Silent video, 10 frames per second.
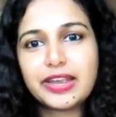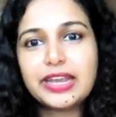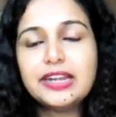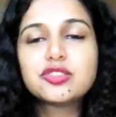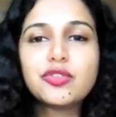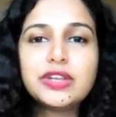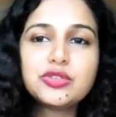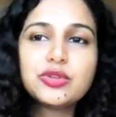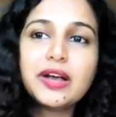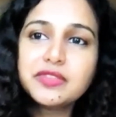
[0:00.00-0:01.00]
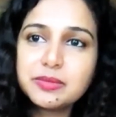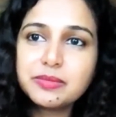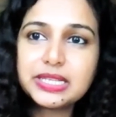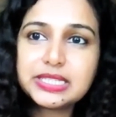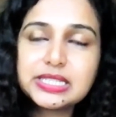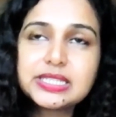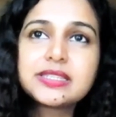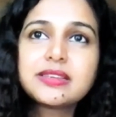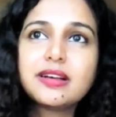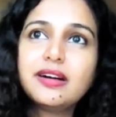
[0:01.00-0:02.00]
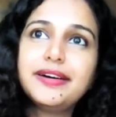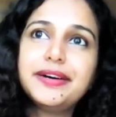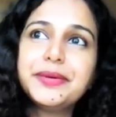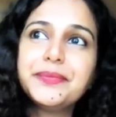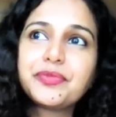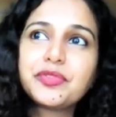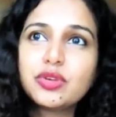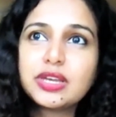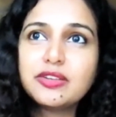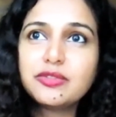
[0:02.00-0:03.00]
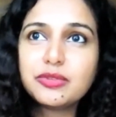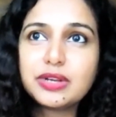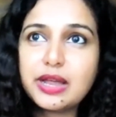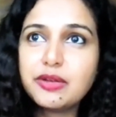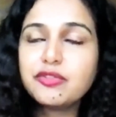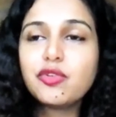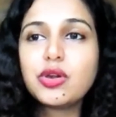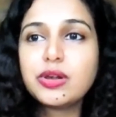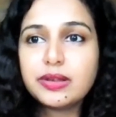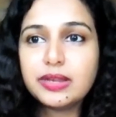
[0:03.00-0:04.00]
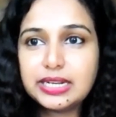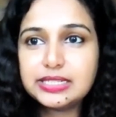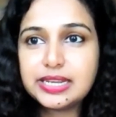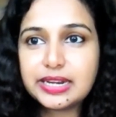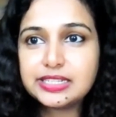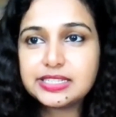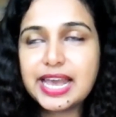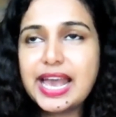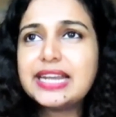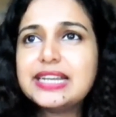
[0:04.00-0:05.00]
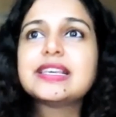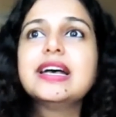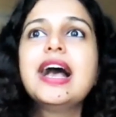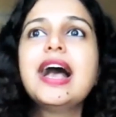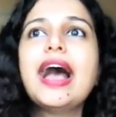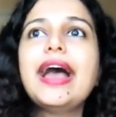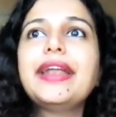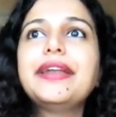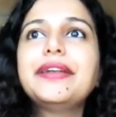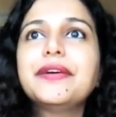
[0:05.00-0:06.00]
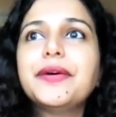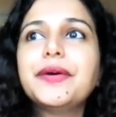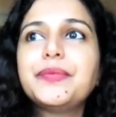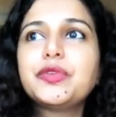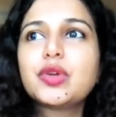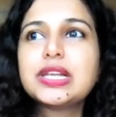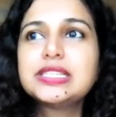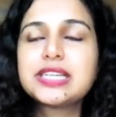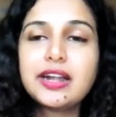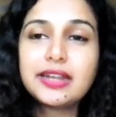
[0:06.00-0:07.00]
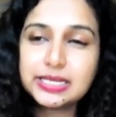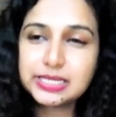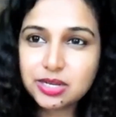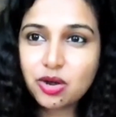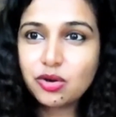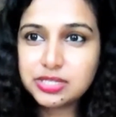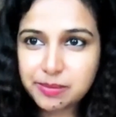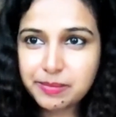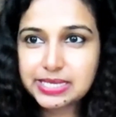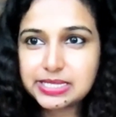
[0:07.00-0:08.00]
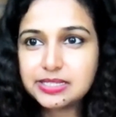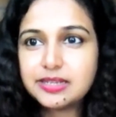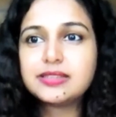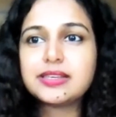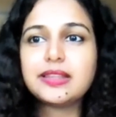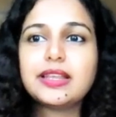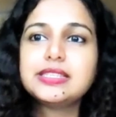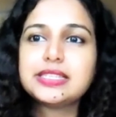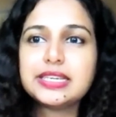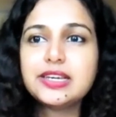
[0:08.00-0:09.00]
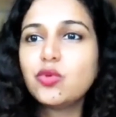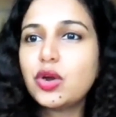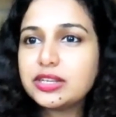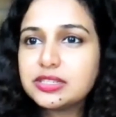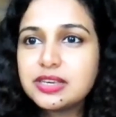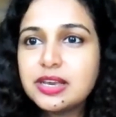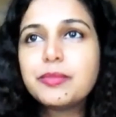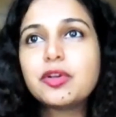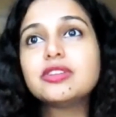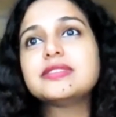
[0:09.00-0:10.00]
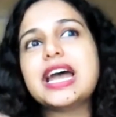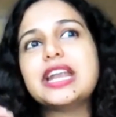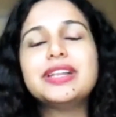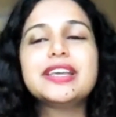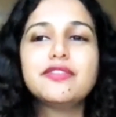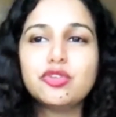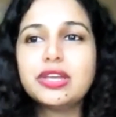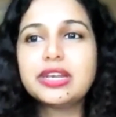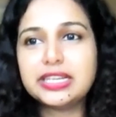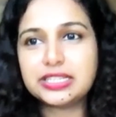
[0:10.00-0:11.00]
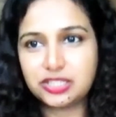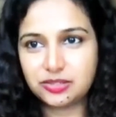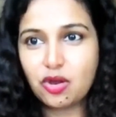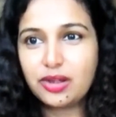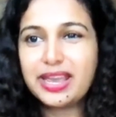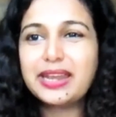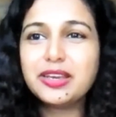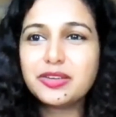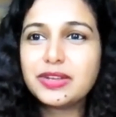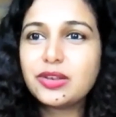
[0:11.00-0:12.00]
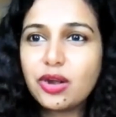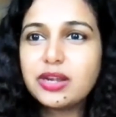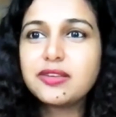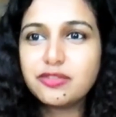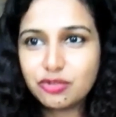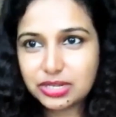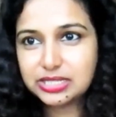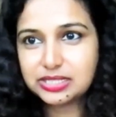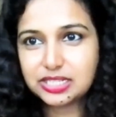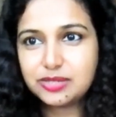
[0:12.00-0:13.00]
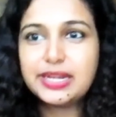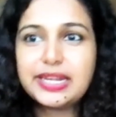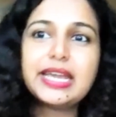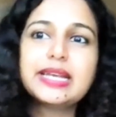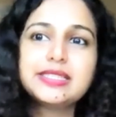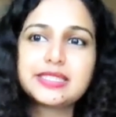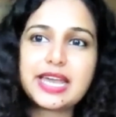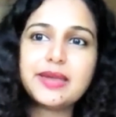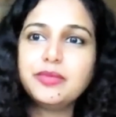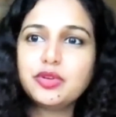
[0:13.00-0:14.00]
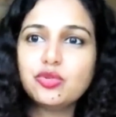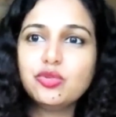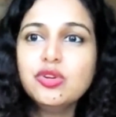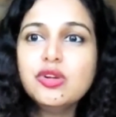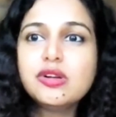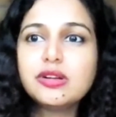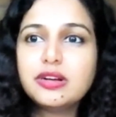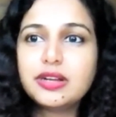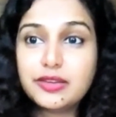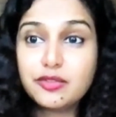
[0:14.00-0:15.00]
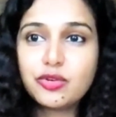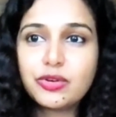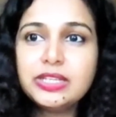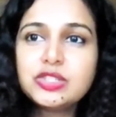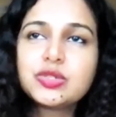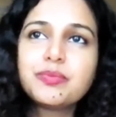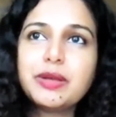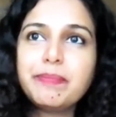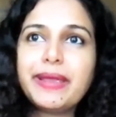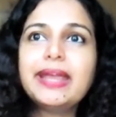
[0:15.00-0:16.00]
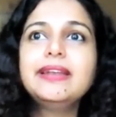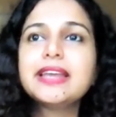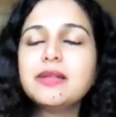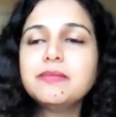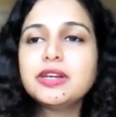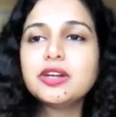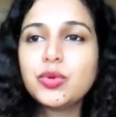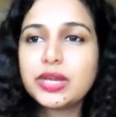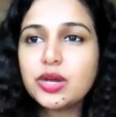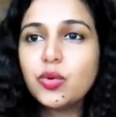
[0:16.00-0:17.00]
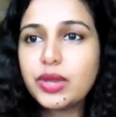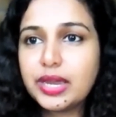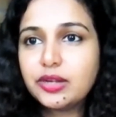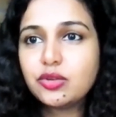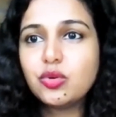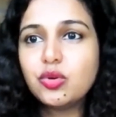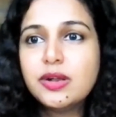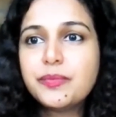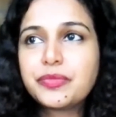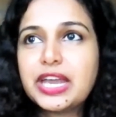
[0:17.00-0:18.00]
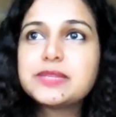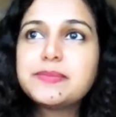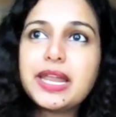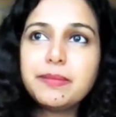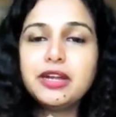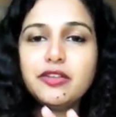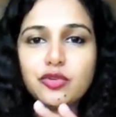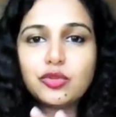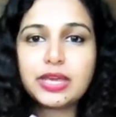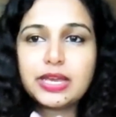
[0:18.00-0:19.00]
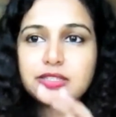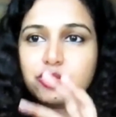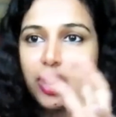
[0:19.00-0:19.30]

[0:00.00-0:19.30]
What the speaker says: Right. So when you have some budgets, you can gun for lead generation ads, and you can start testing out some messages then seeing what is, because that will give you the reach. Organic will not give you reach. It will take its time to give you reach, but paid can be a quicker way to experiment few things.